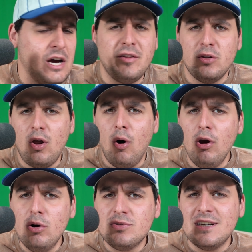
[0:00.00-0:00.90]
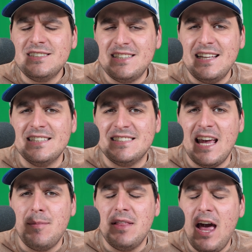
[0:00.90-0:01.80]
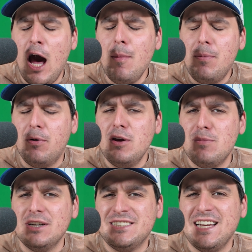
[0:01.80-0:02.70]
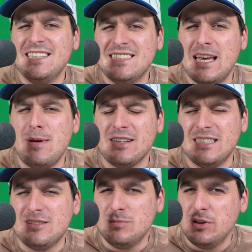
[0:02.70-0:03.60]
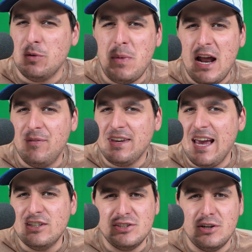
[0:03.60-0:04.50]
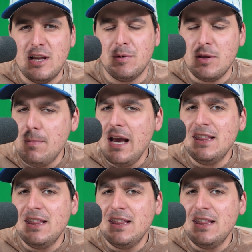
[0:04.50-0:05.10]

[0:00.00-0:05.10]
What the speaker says: Now the logo does stay the same, and the helmet pretty much stays the same outside of some little modifications here and there, but the main